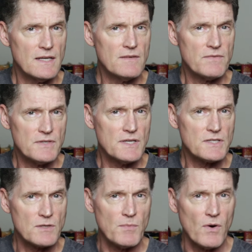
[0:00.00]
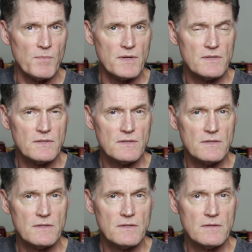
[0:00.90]
in for just a moment.
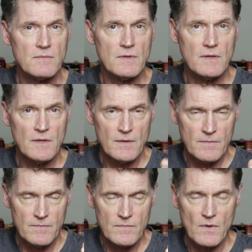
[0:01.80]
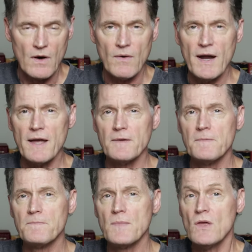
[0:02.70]
All right,
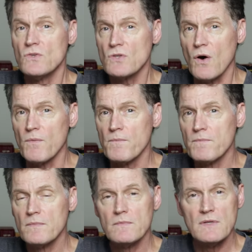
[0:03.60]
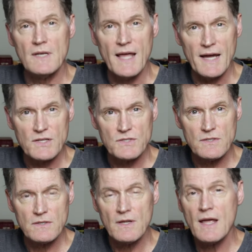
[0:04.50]
so
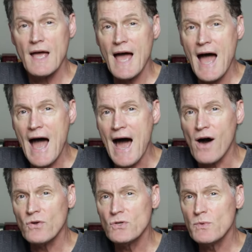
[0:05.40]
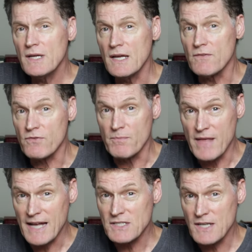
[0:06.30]
next, how do we get from
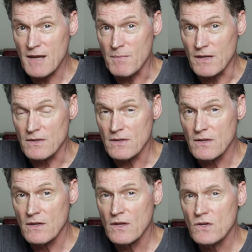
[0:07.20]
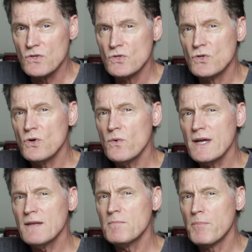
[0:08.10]
that statement to
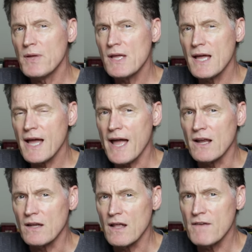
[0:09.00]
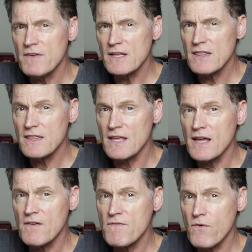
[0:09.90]
it being a loving
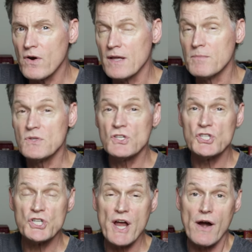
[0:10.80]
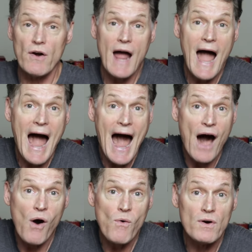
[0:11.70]
thing for him to share
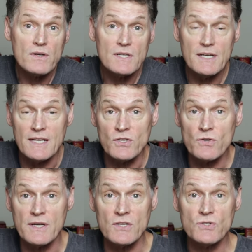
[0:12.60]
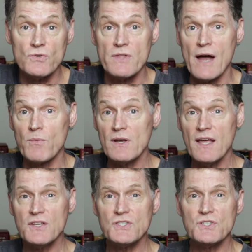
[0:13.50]
how to enter into that
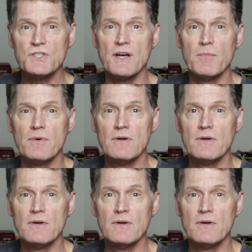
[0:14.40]
relationship?